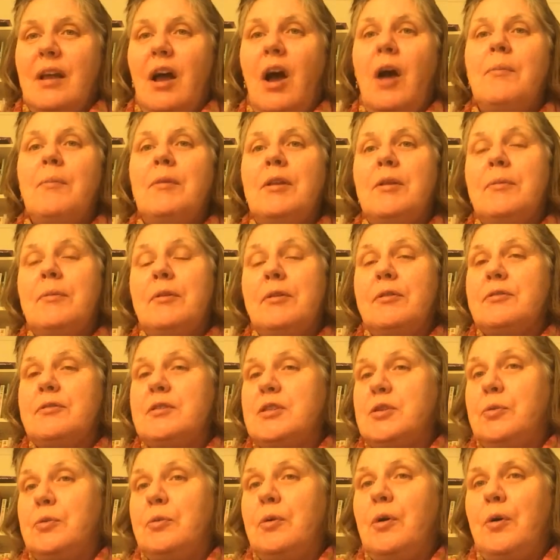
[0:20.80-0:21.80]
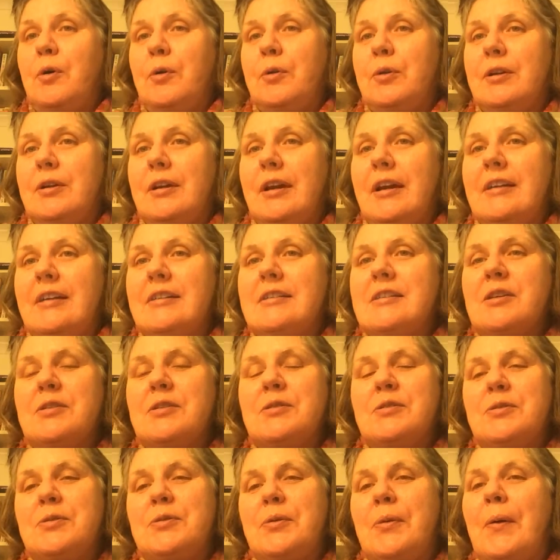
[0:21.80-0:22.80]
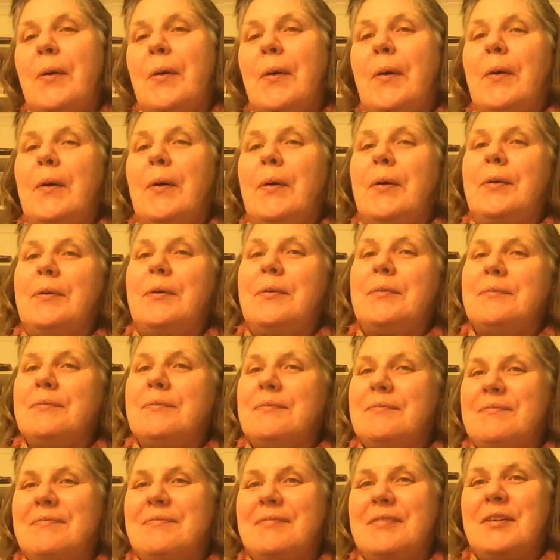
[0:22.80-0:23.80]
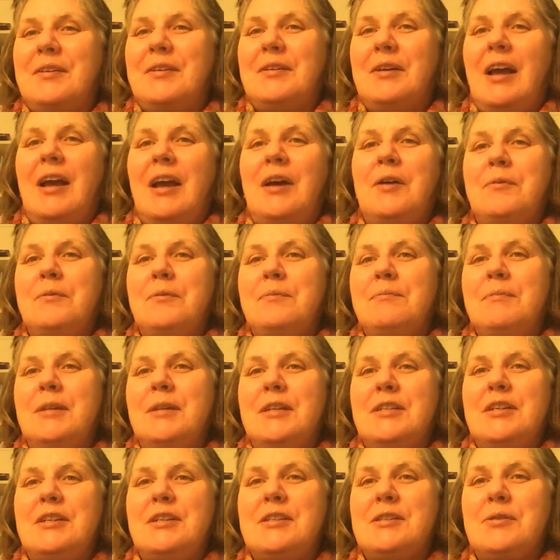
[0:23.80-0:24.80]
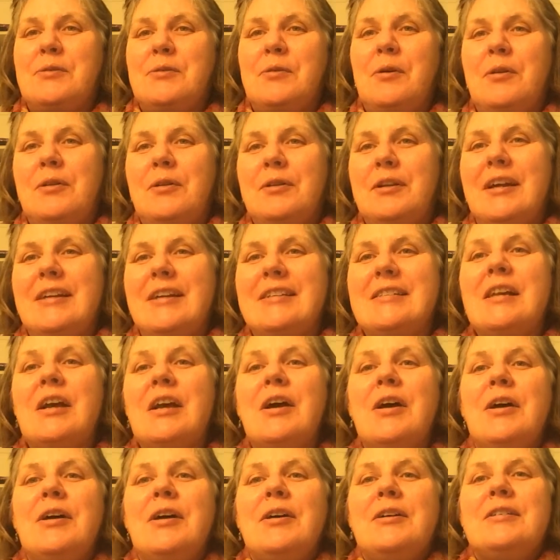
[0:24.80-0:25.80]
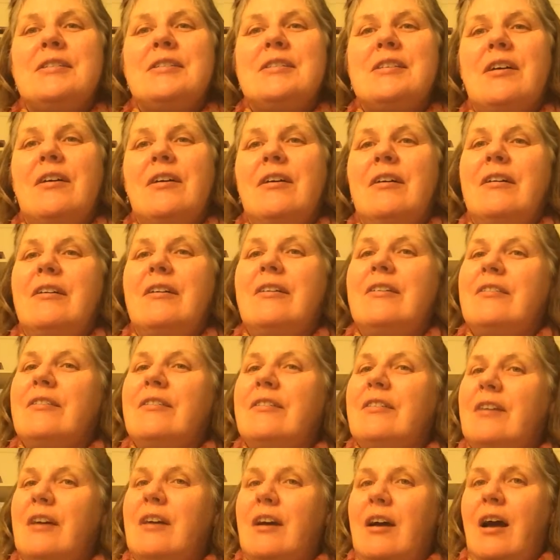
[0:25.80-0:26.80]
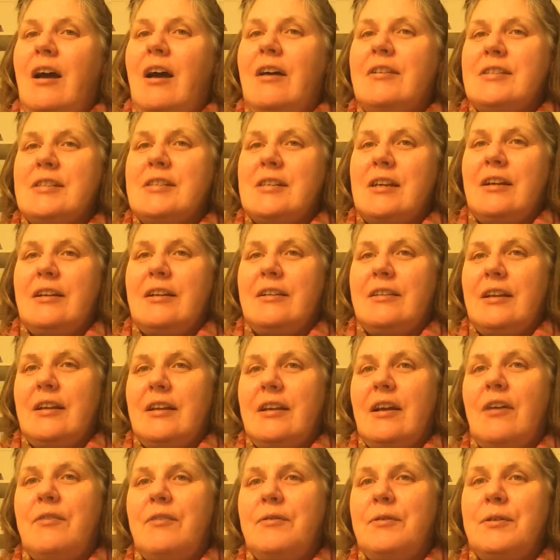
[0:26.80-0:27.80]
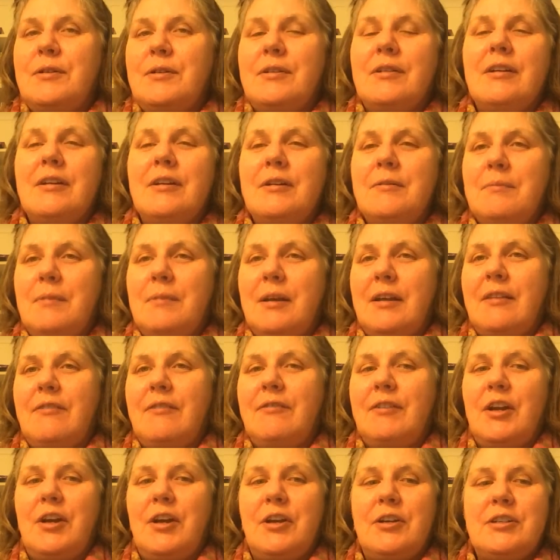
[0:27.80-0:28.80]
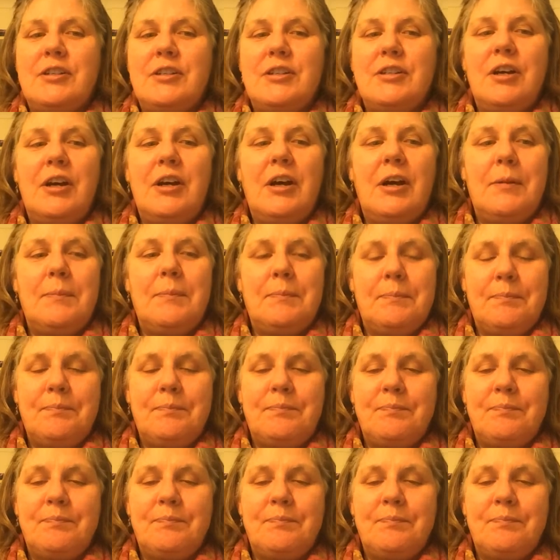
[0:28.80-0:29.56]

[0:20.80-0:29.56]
I'm in the middle of school holidays, so our mid-year school holidays. So I decided that I would make the video tonight.